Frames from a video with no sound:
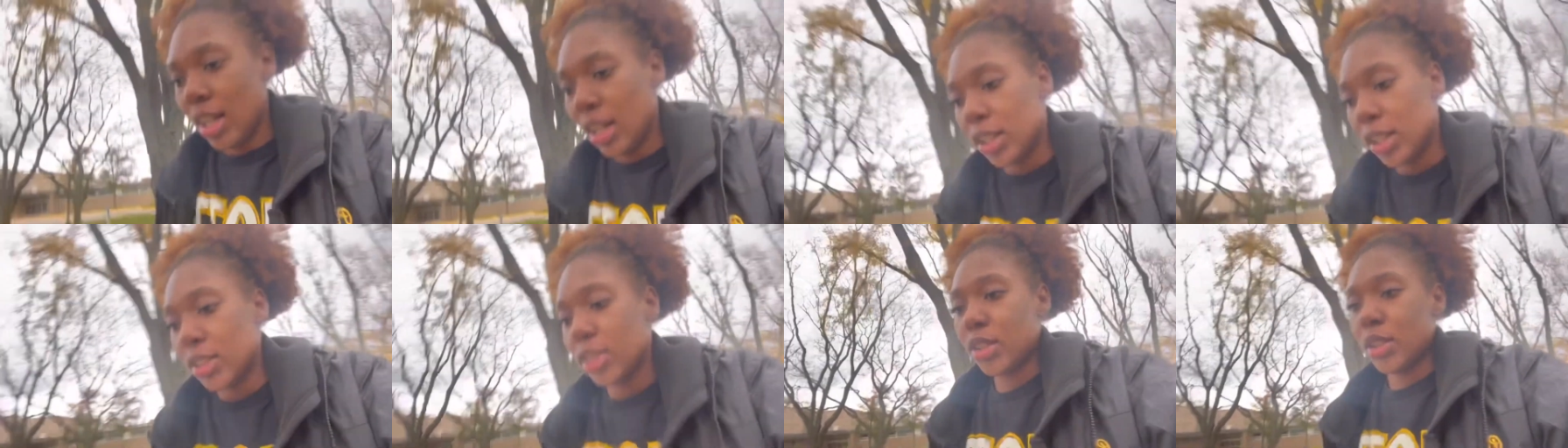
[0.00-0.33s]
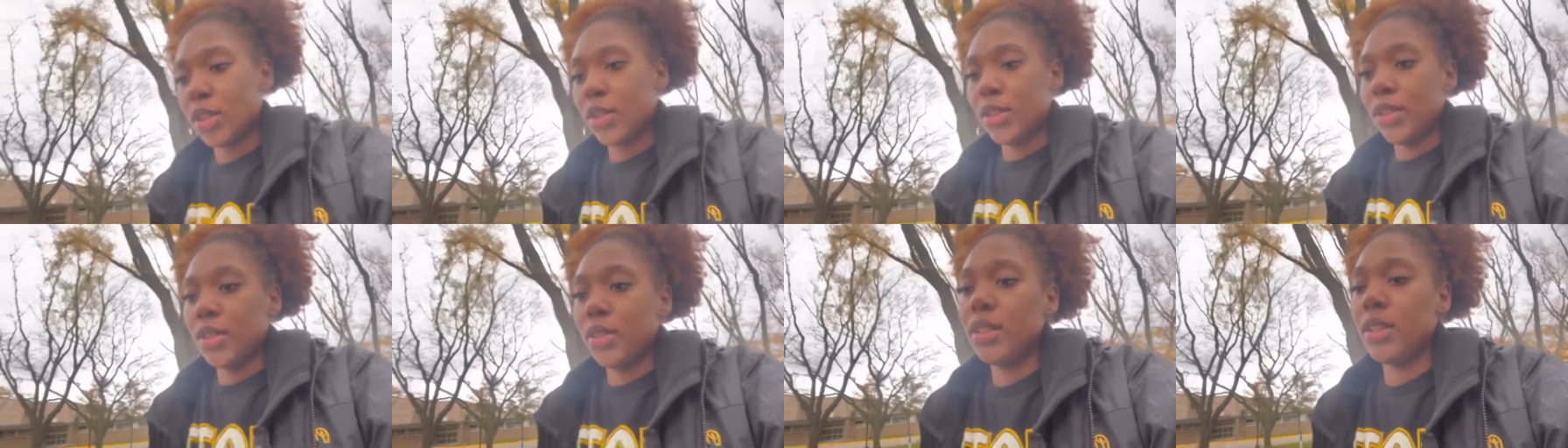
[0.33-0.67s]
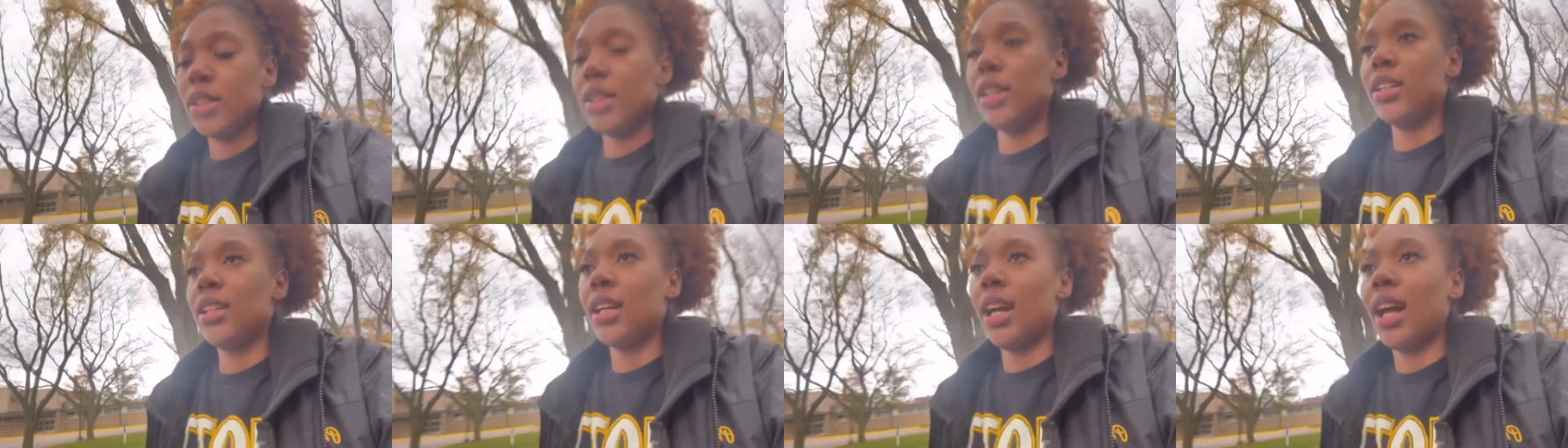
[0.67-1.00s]
so
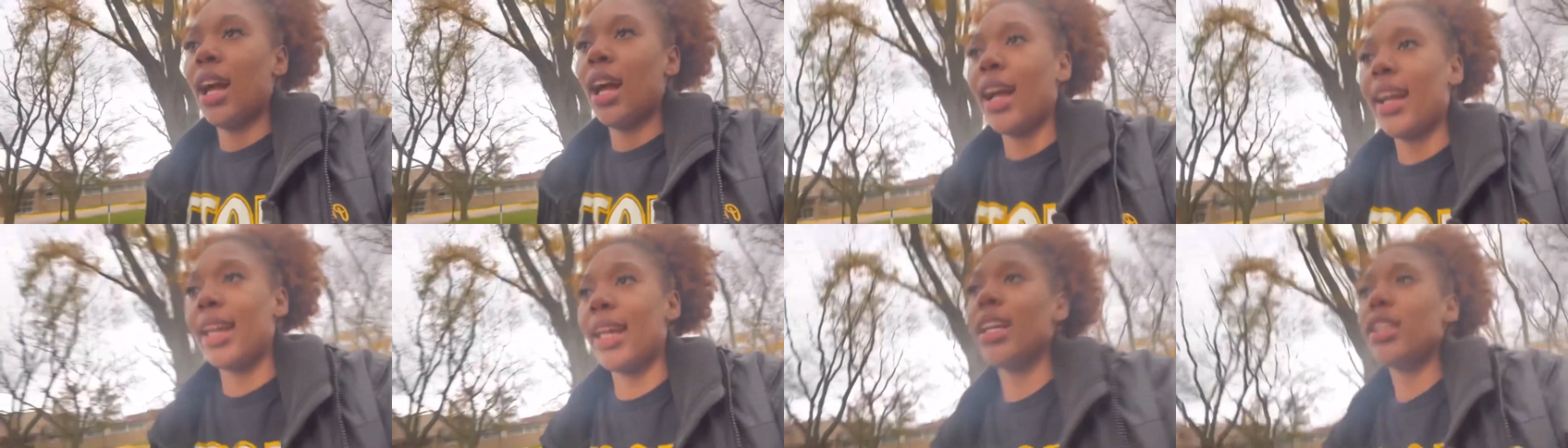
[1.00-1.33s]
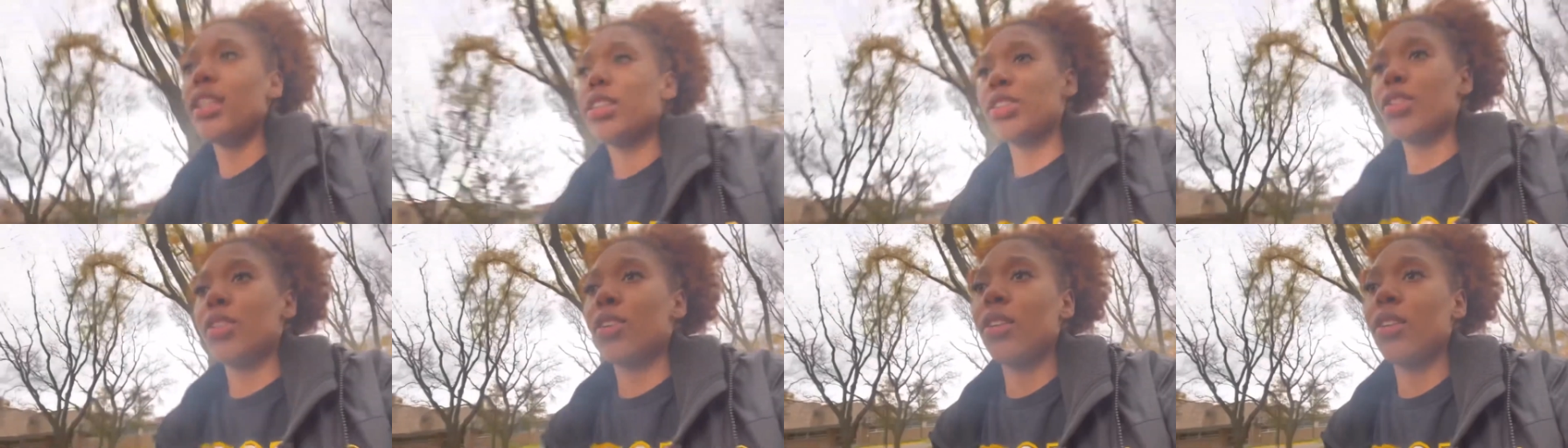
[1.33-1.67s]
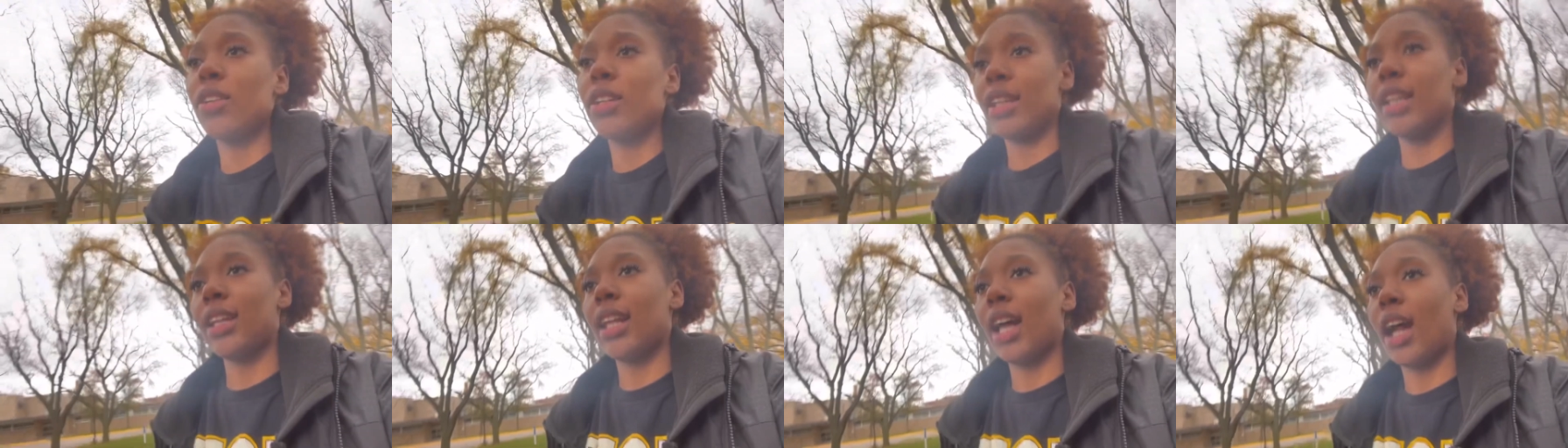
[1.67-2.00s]
I guess you're
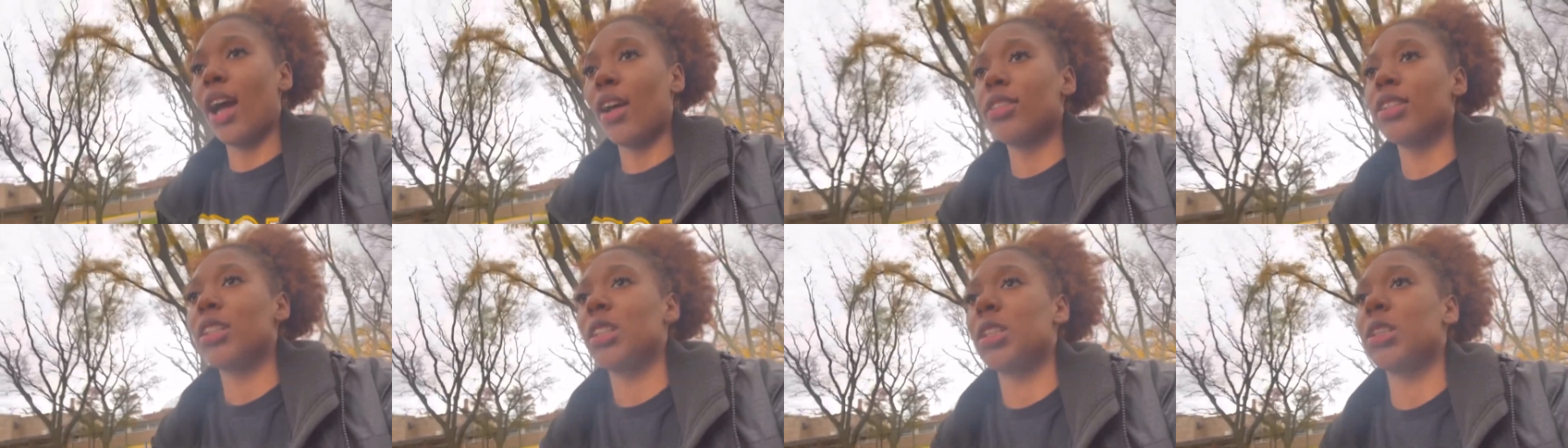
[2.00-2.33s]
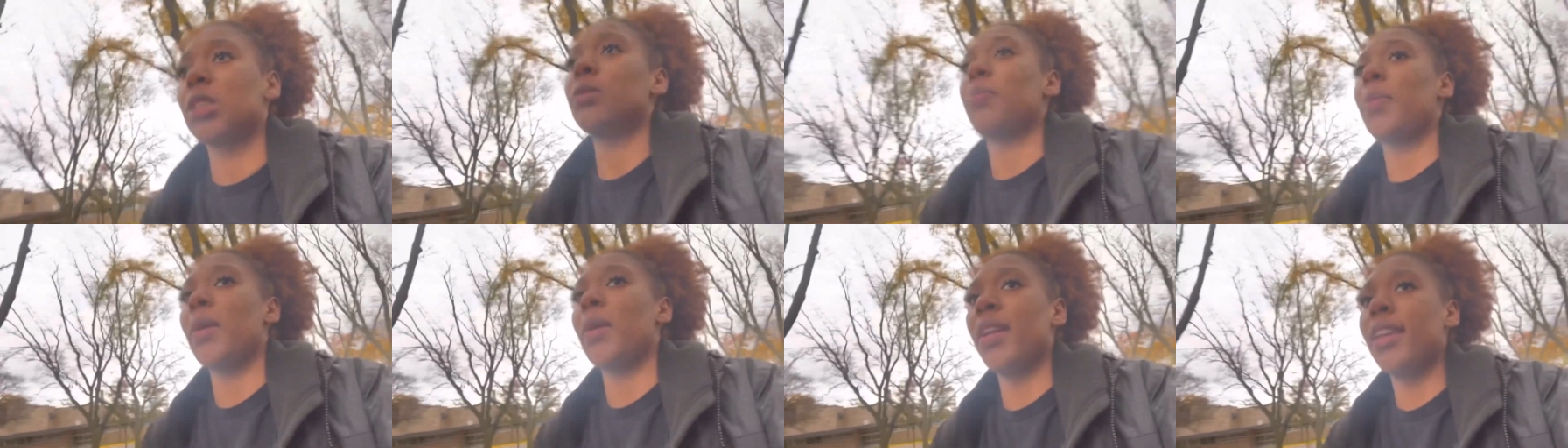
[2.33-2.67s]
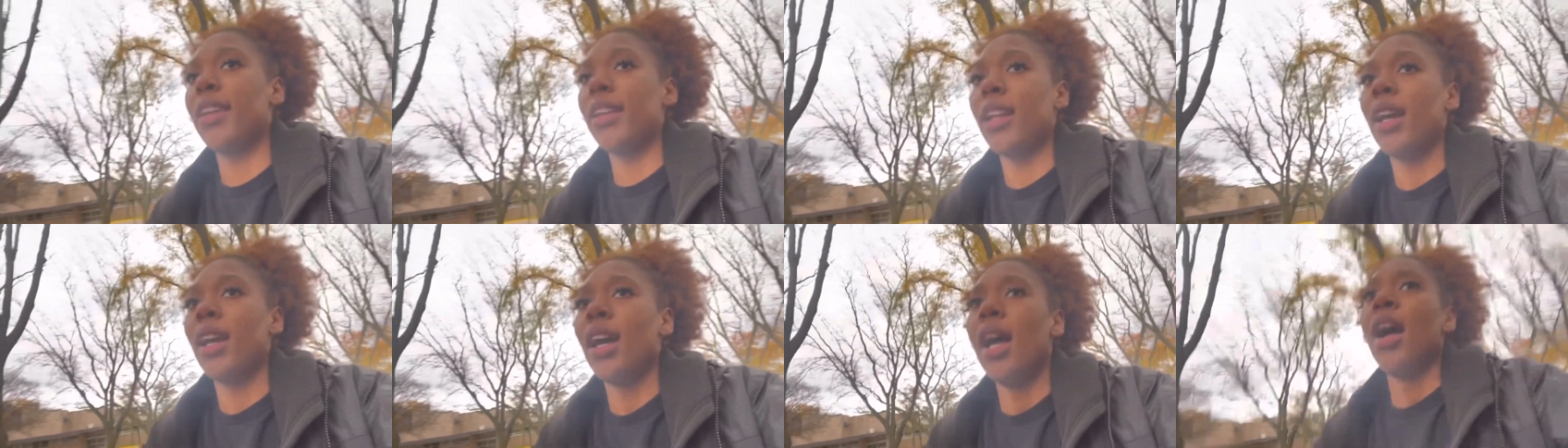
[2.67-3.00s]
only allowed to
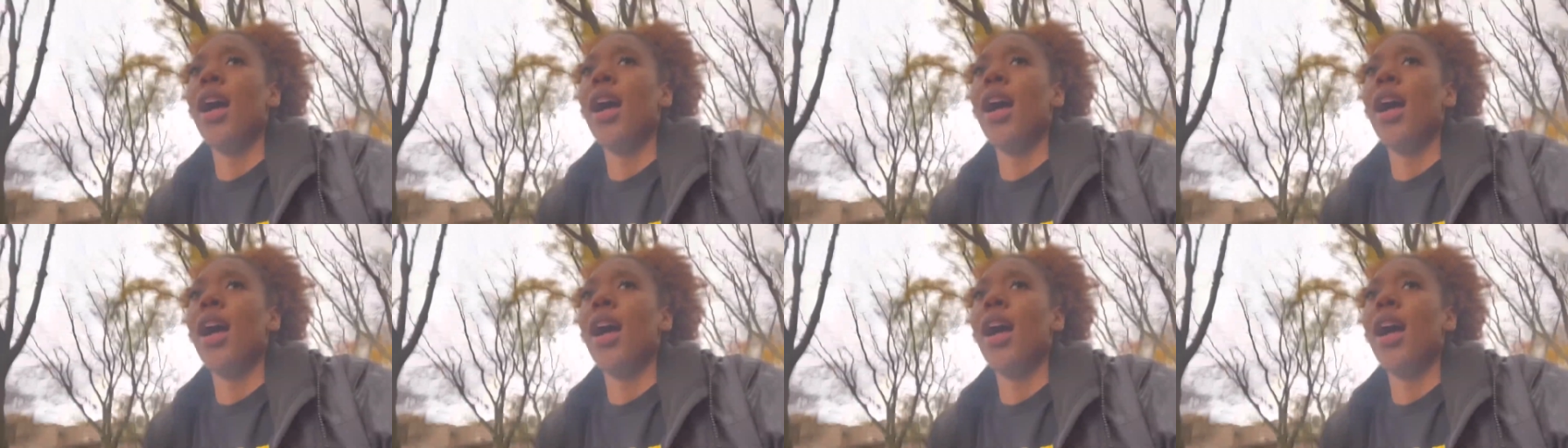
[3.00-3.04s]
spend